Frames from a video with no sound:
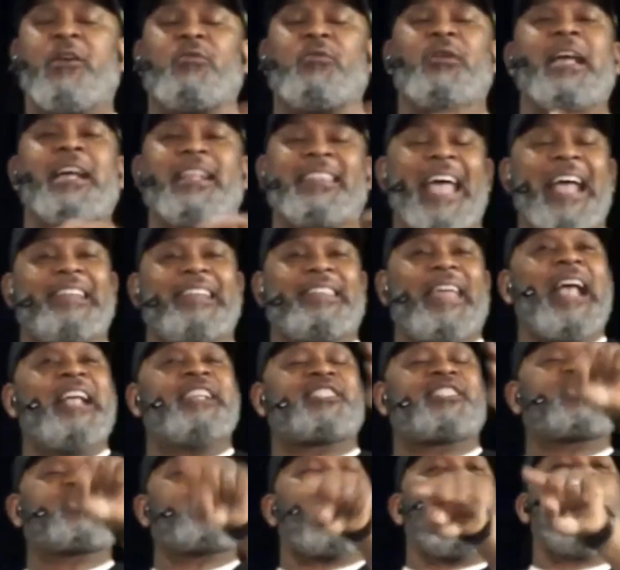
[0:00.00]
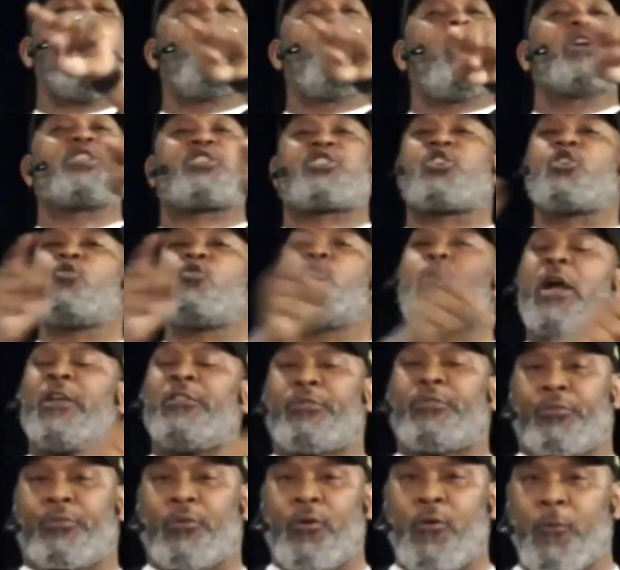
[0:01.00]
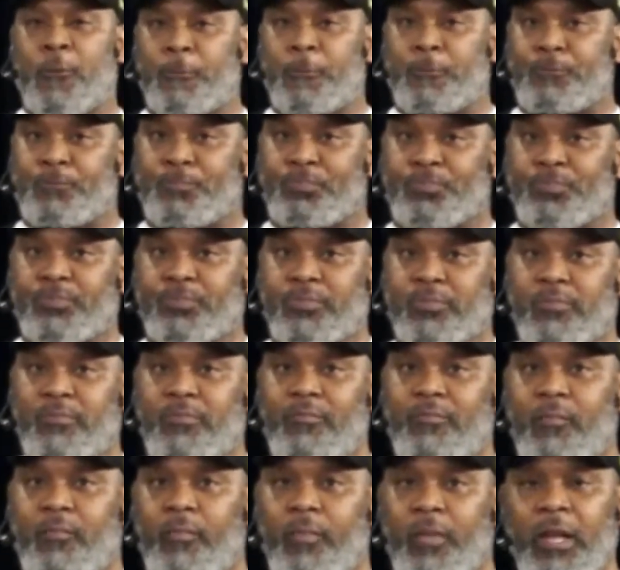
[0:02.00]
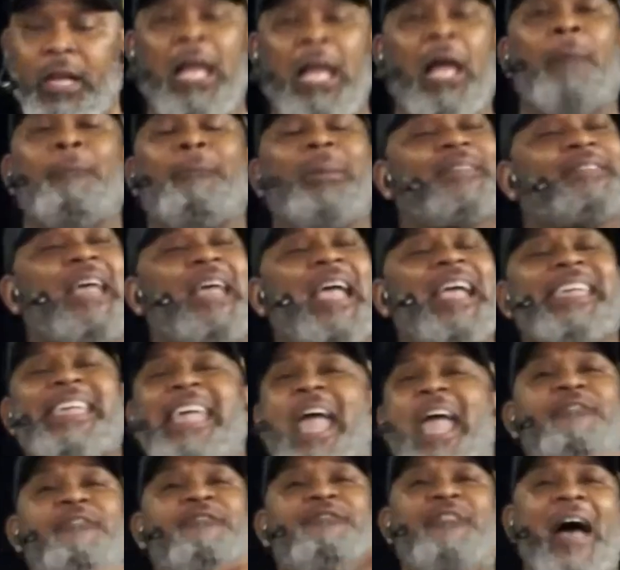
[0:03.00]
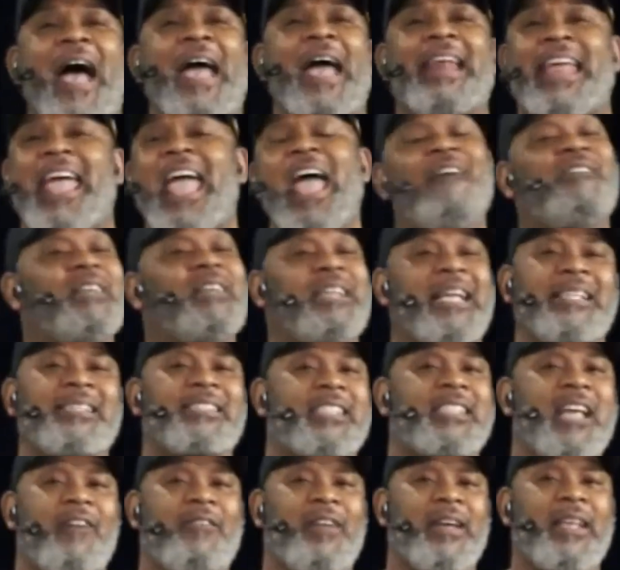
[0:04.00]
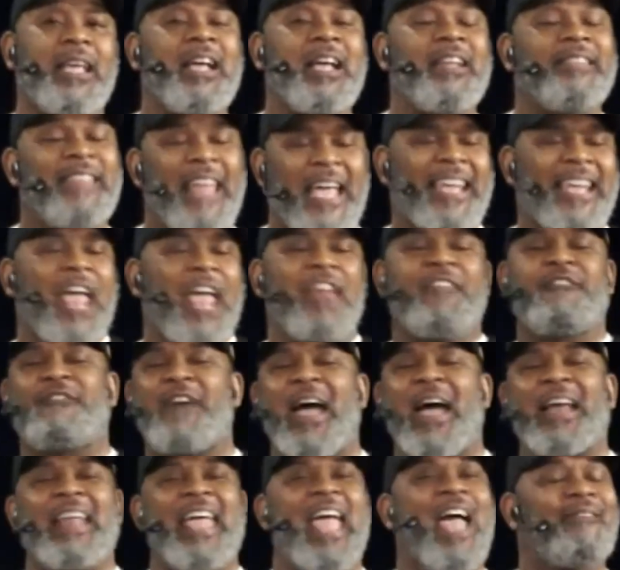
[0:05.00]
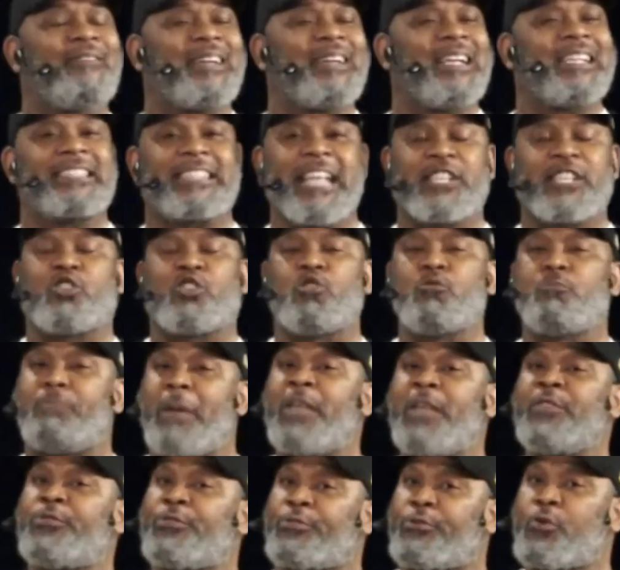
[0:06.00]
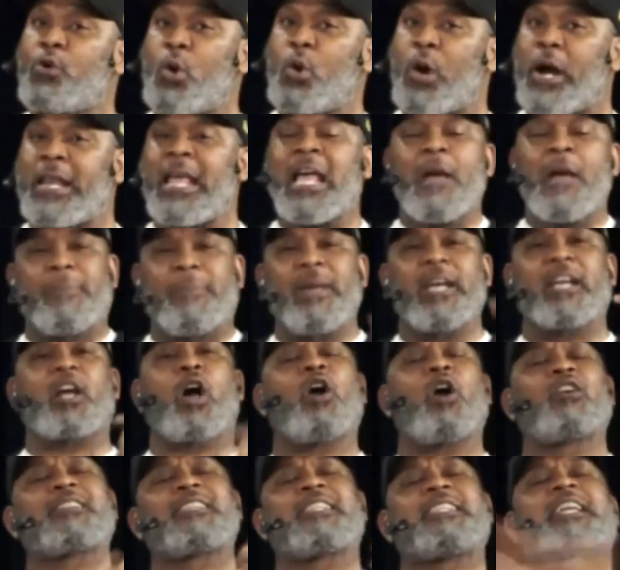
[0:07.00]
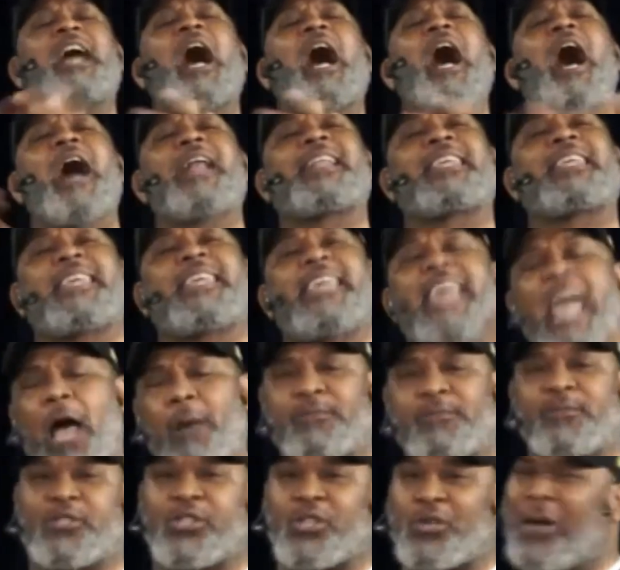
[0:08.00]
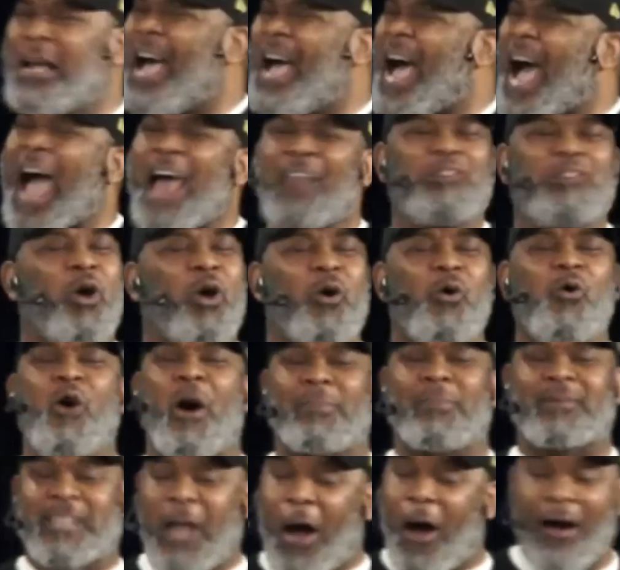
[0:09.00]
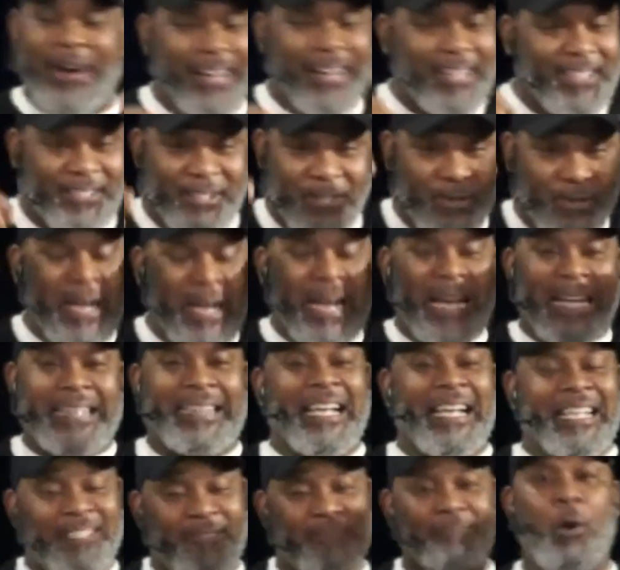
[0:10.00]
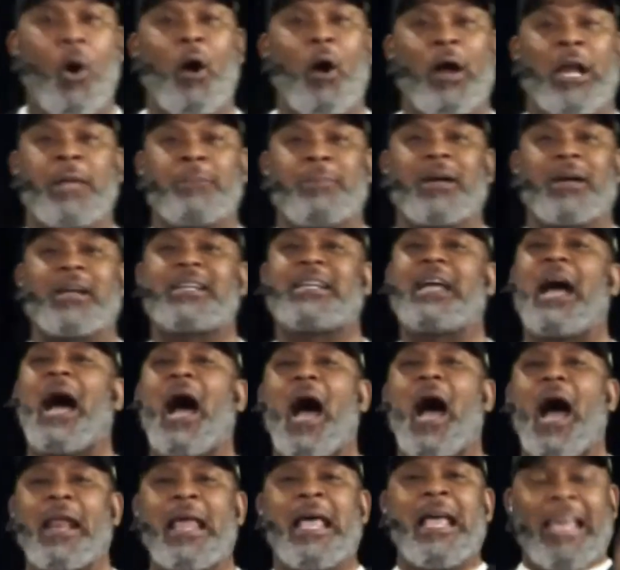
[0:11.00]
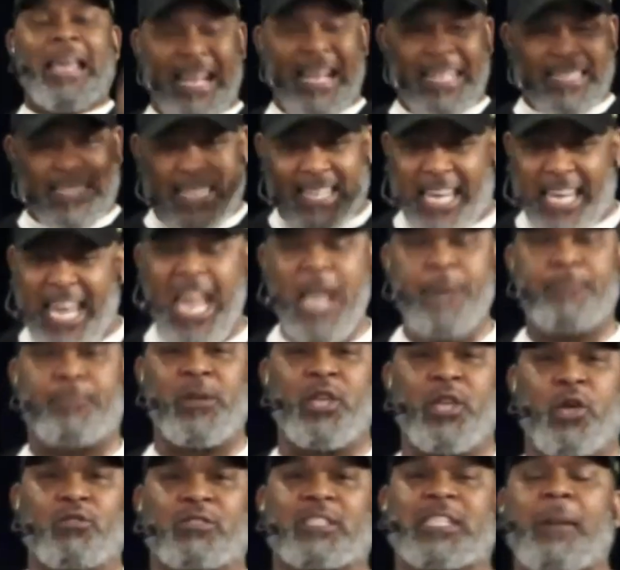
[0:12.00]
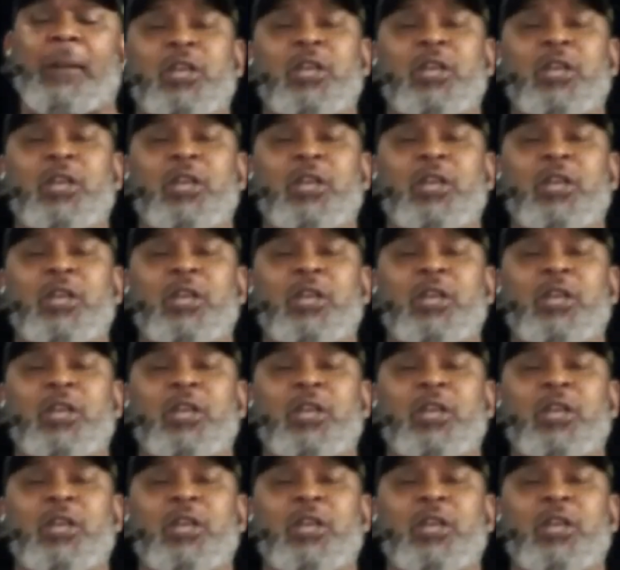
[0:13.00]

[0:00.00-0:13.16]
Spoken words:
they saw what you went through. But they can't find evidence of it. They can't find evidence that you've been through it because God kept you. I don't know who I'm talking to this morning, but God is keeping you. Some of